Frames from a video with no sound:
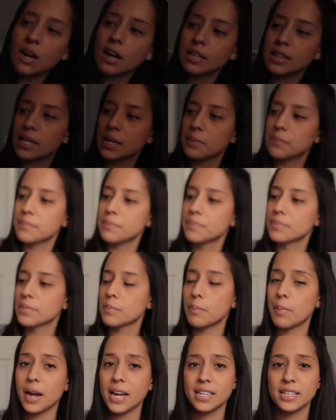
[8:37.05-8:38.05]
on them.
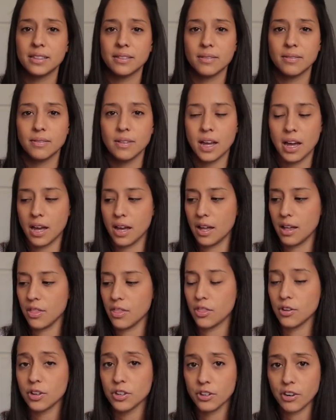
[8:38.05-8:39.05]
My
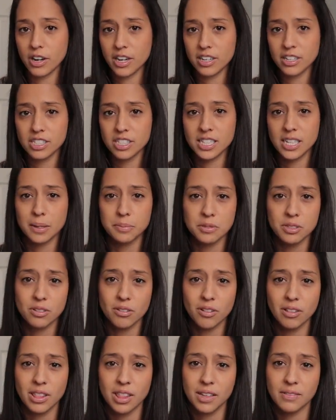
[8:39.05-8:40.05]
3rd grader, she
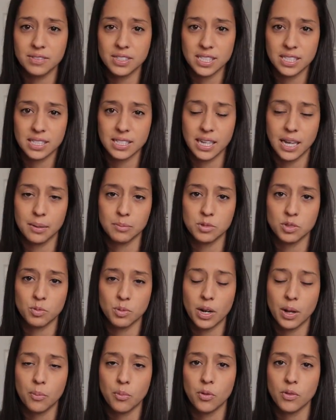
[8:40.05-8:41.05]
absolutely loves these games.
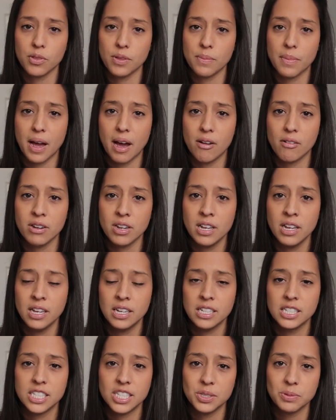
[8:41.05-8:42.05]
When I pull them out,
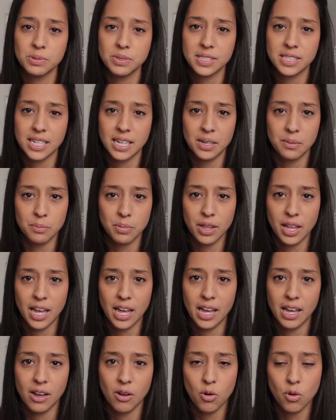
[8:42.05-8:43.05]
she will sit and
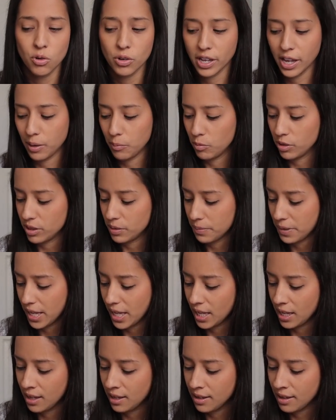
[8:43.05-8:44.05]
play a whole game with
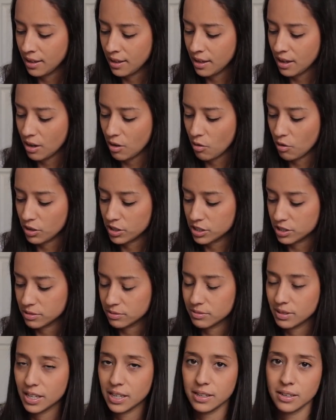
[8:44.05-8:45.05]
me, or
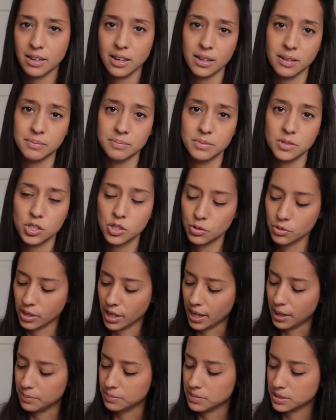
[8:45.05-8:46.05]
2
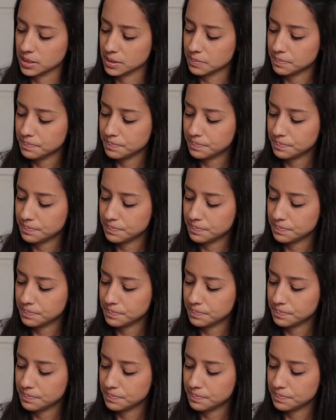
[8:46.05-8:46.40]
games.